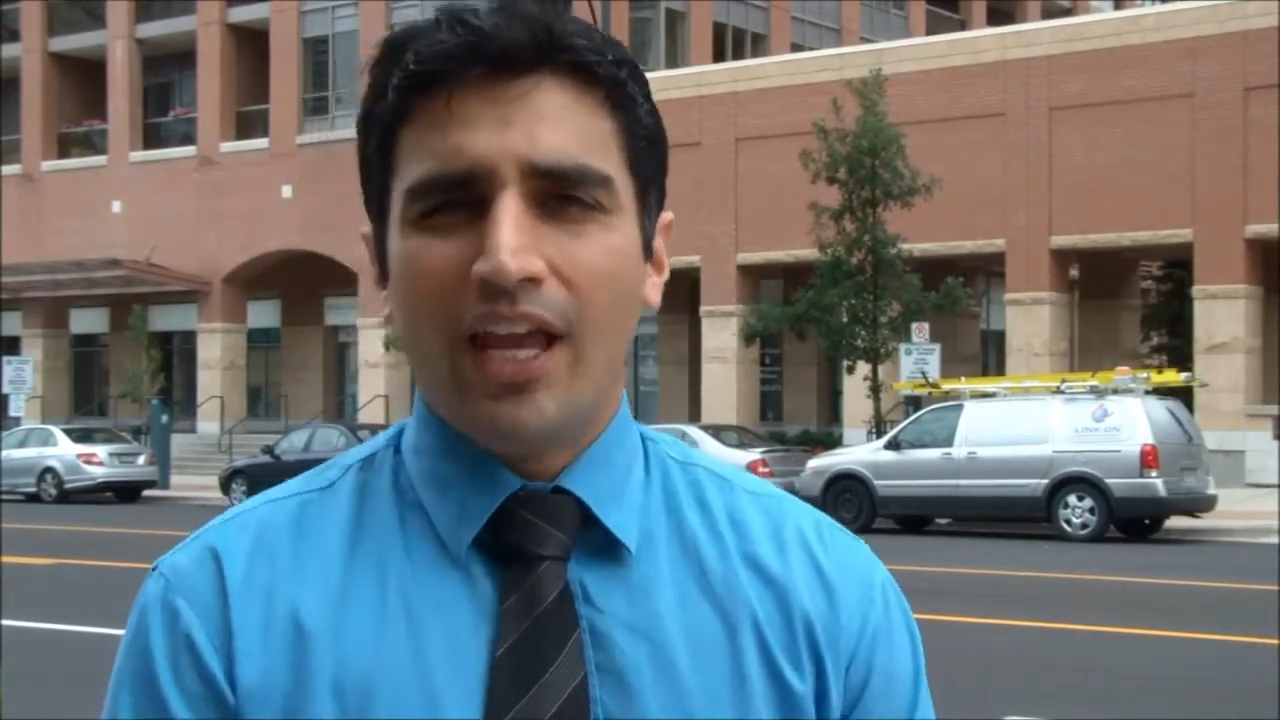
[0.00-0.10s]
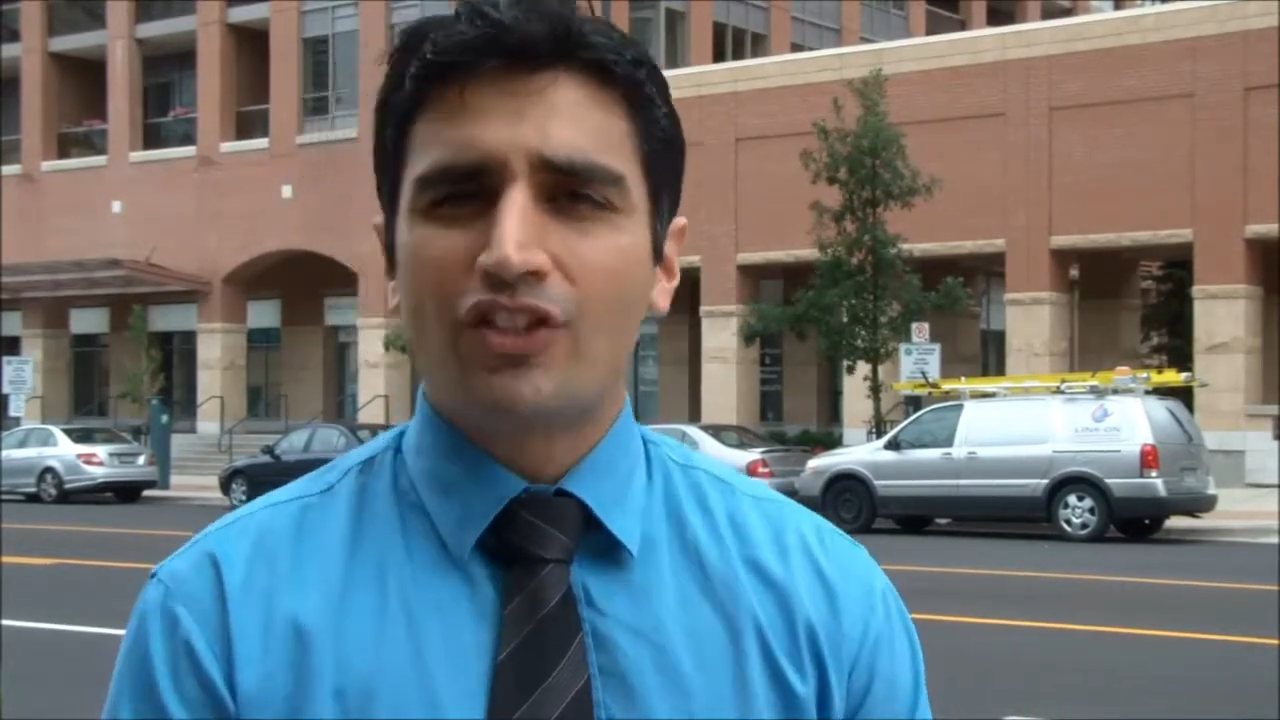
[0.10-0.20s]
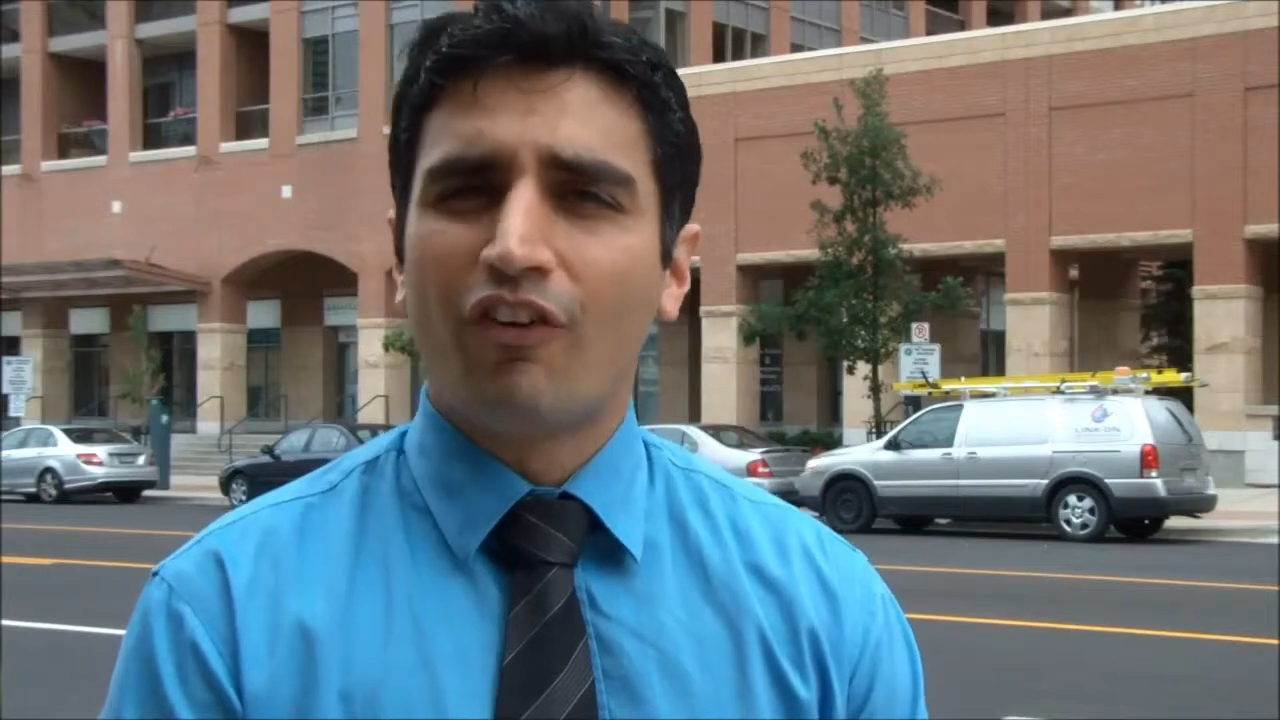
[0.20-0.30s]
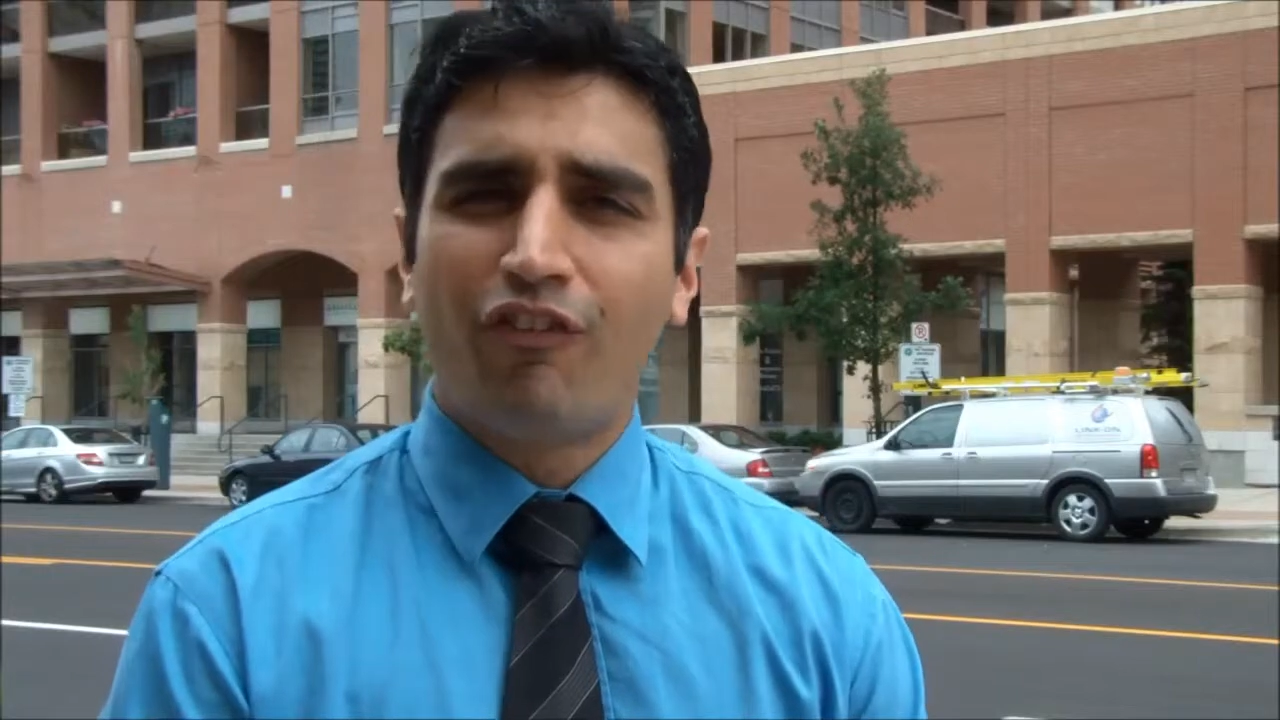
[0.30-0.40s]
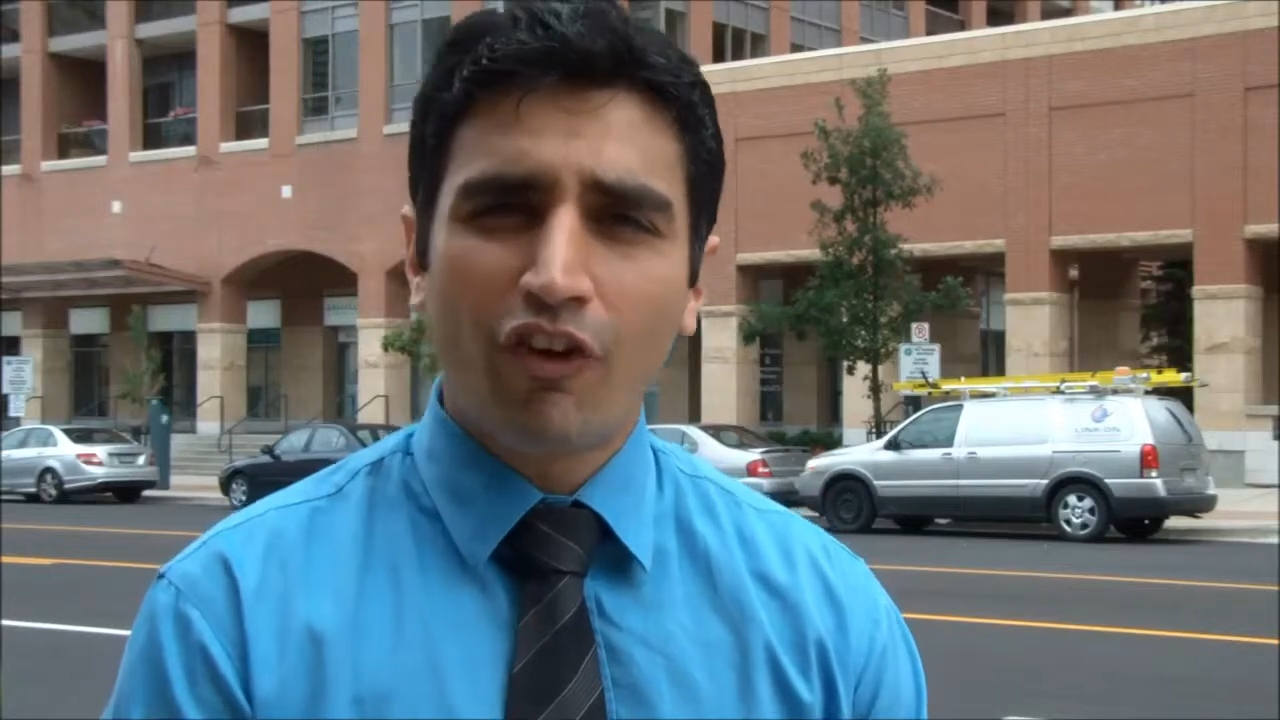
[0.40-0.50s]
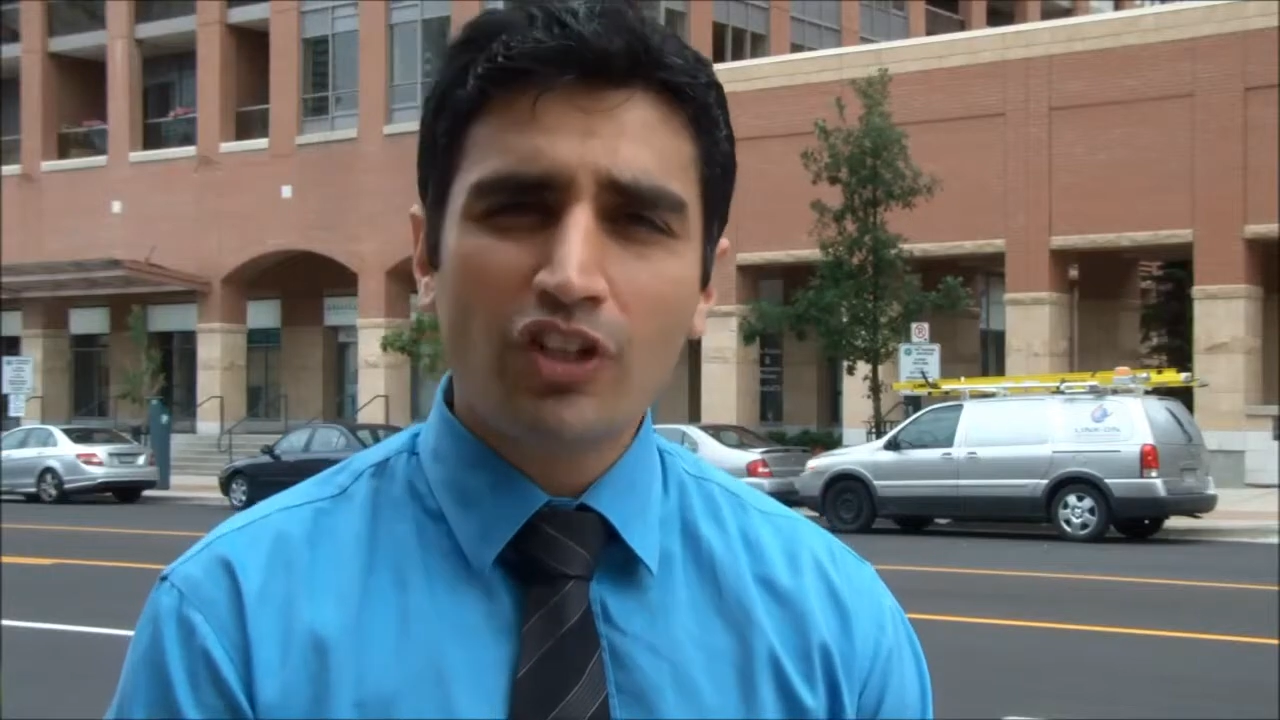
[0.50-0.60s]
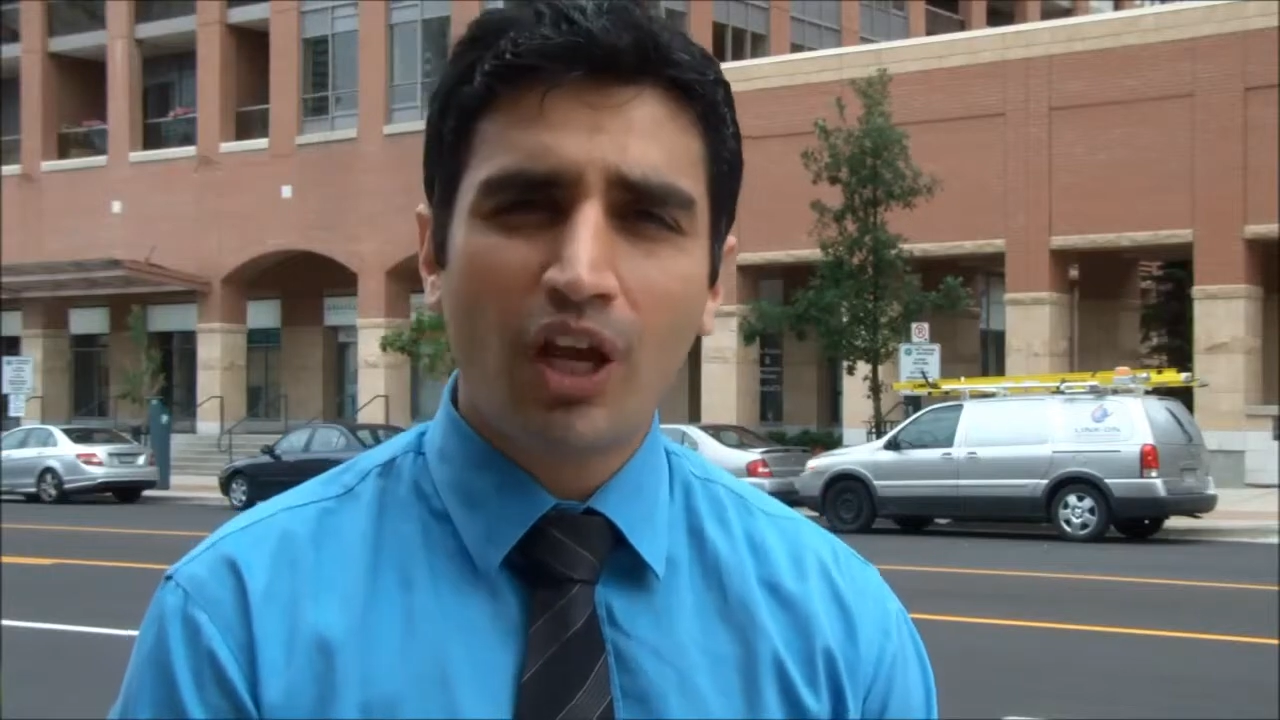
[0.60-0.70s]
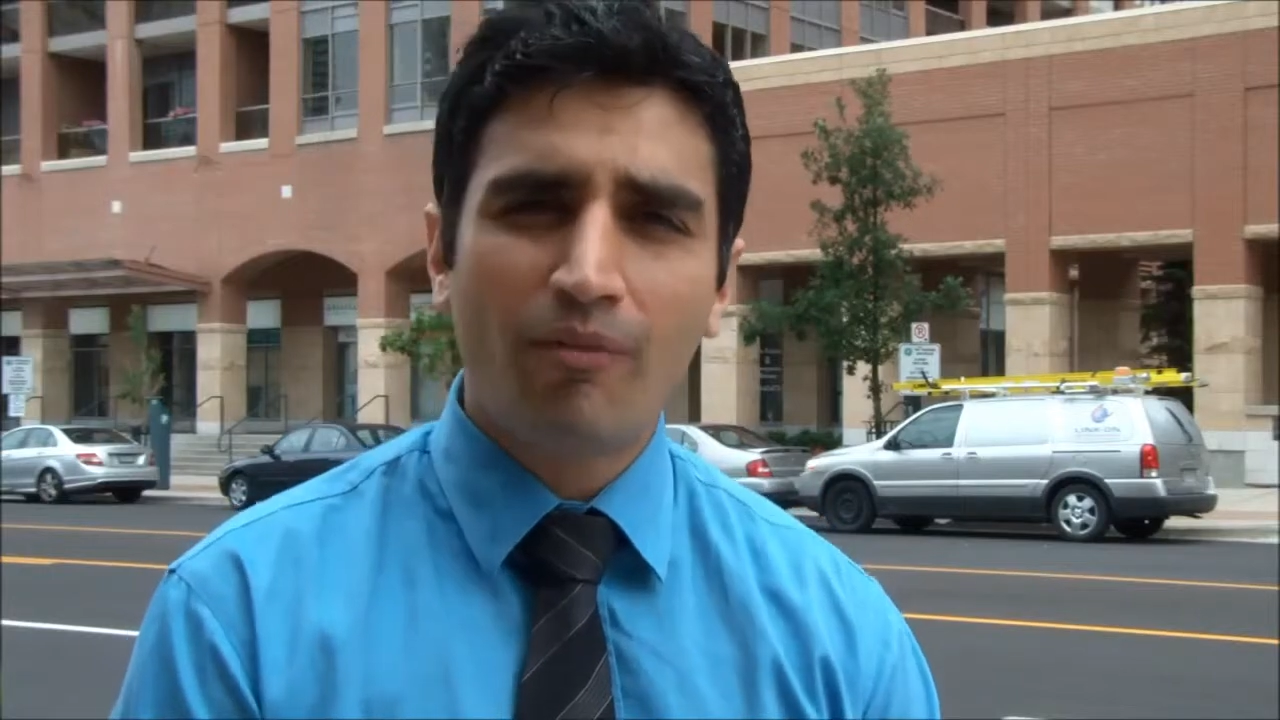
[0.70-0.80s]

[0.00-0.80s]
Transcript: It's a first